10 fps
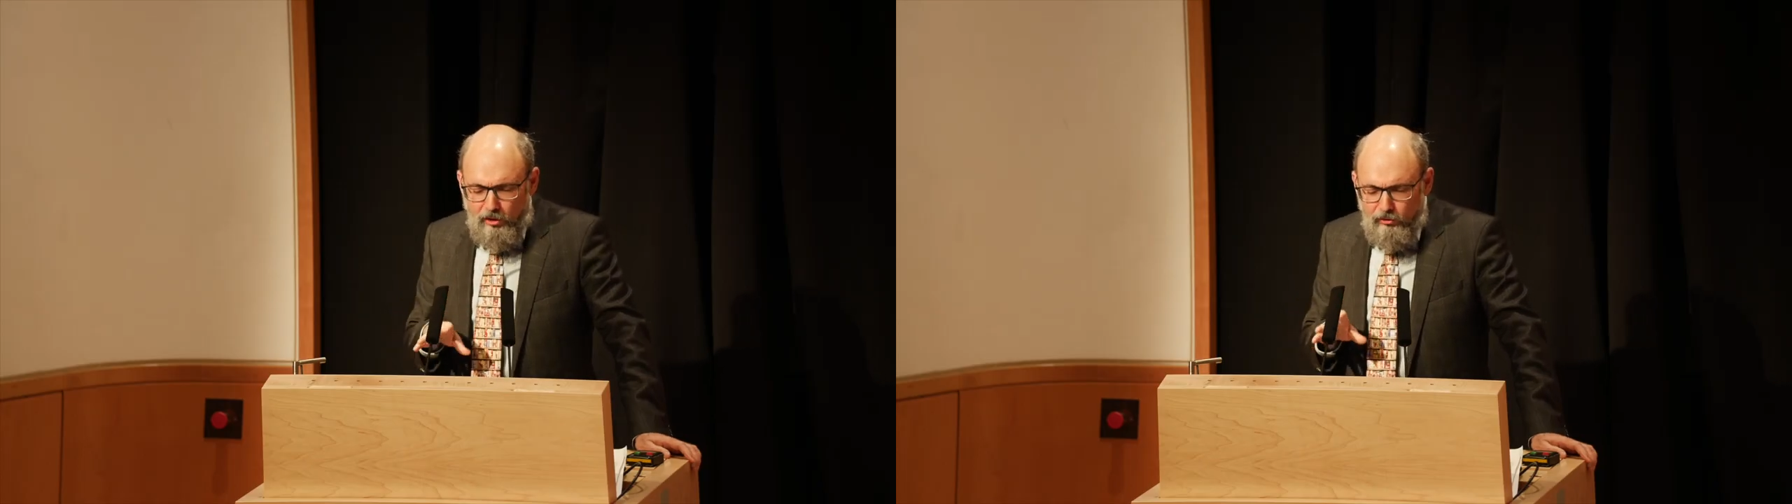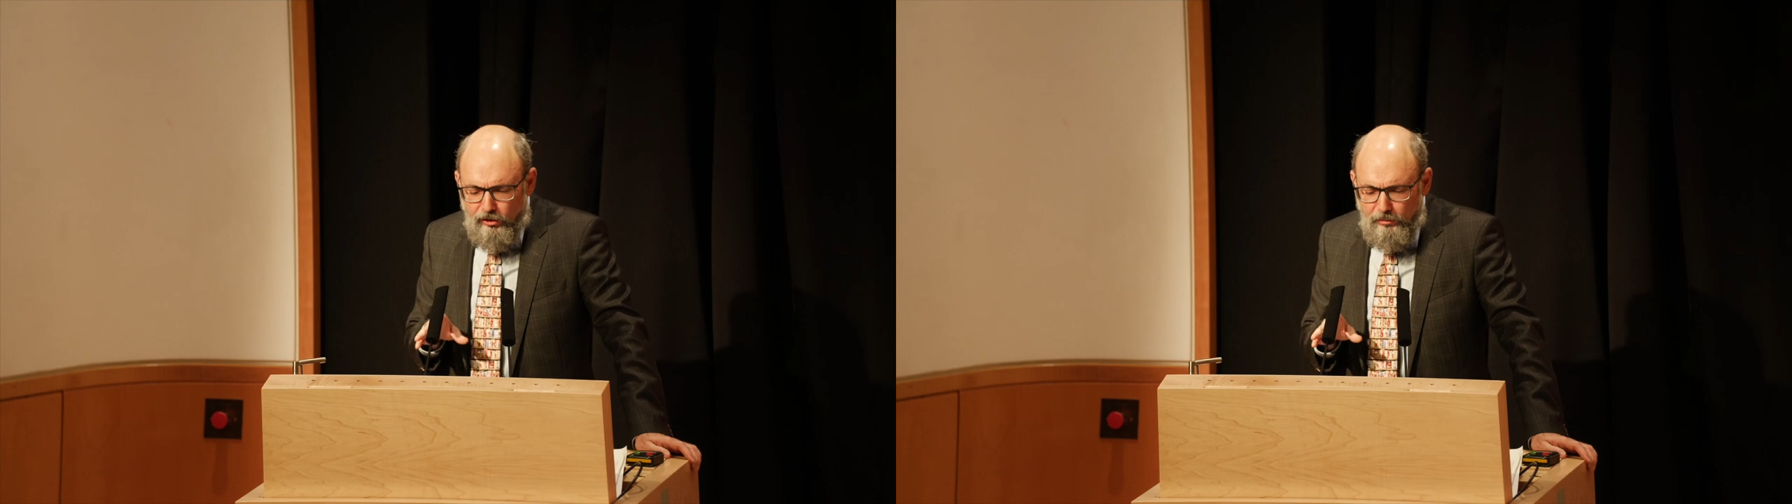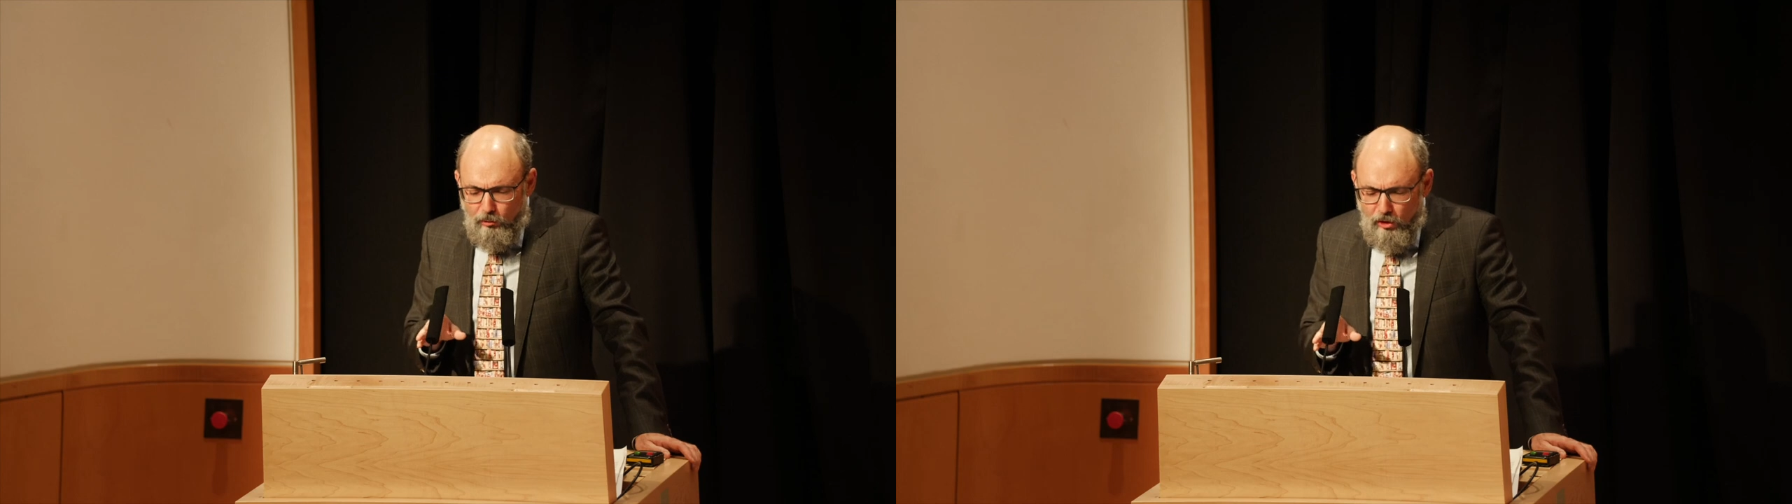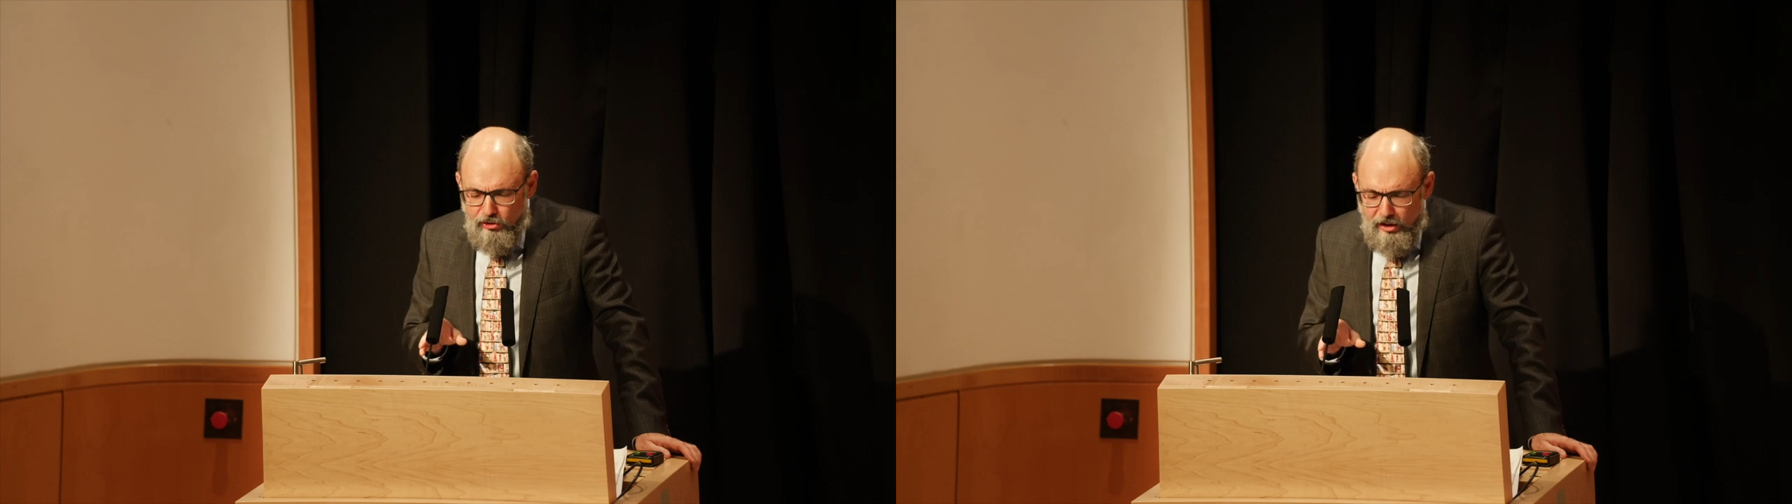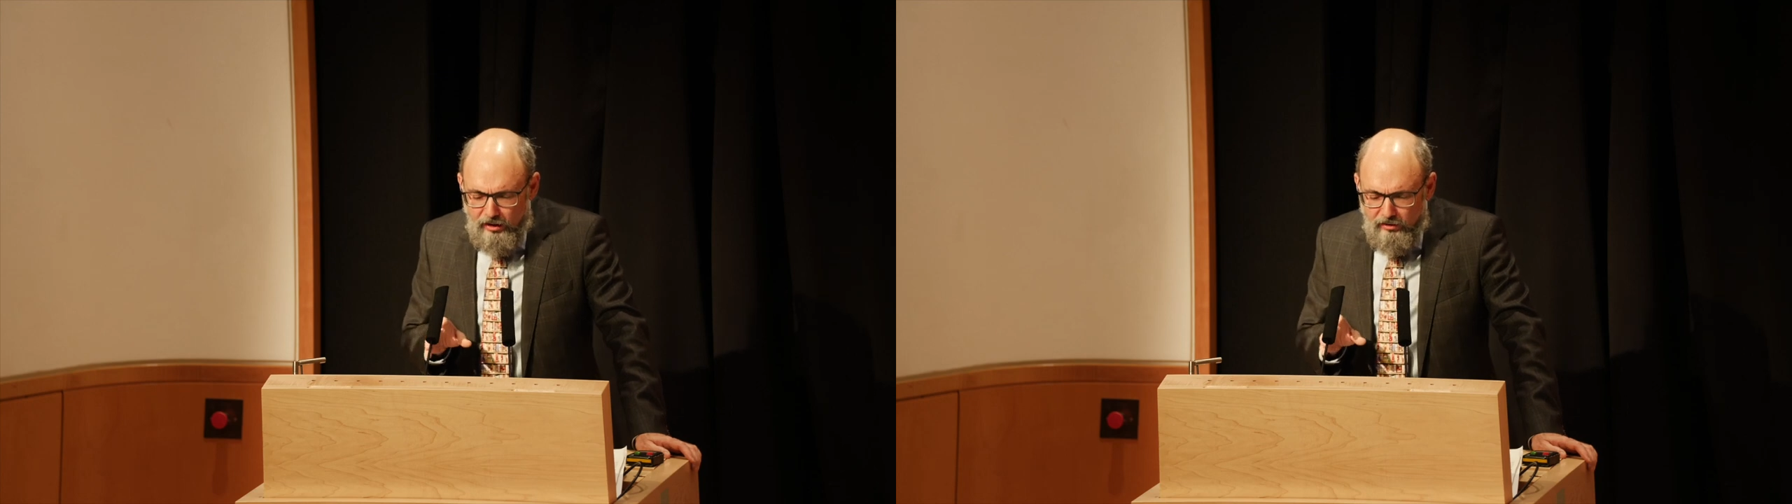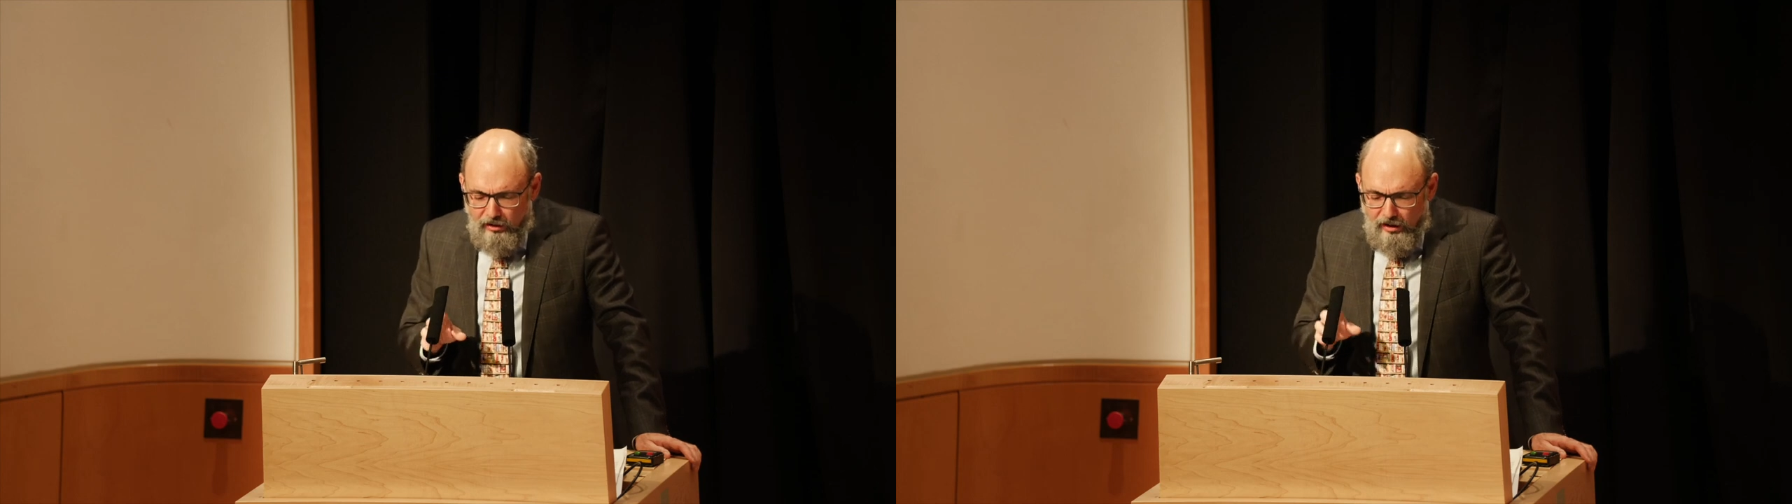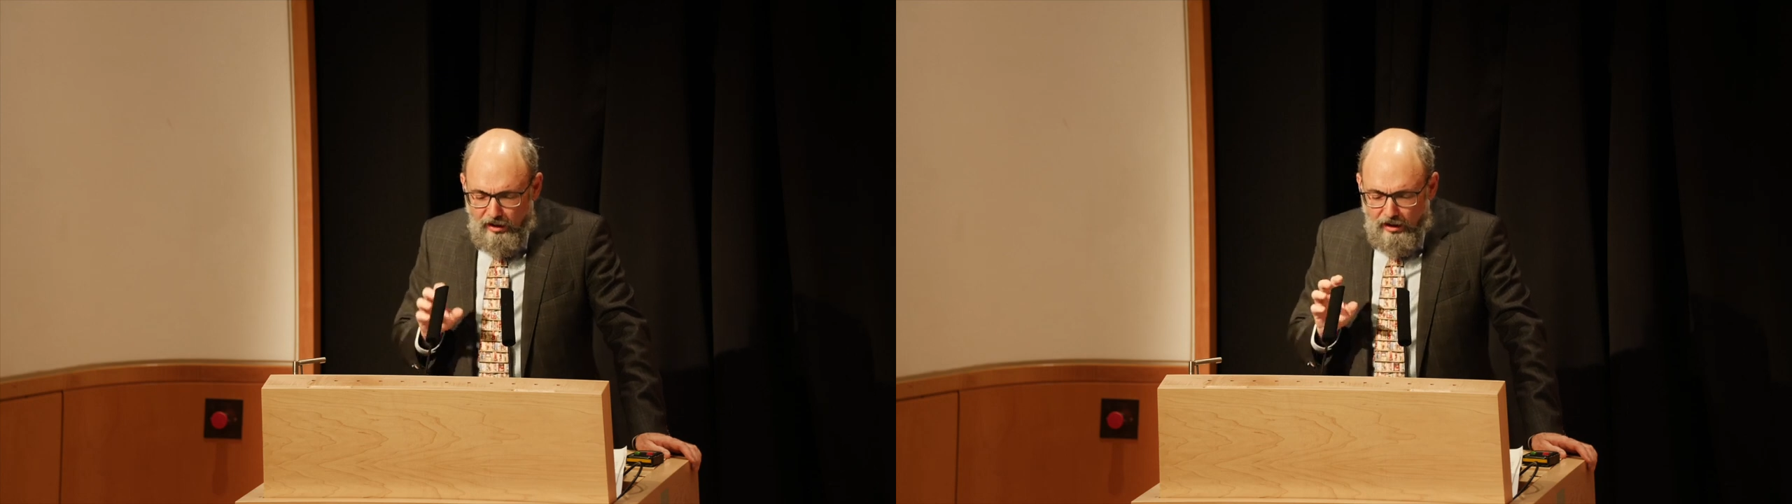Polonsky project,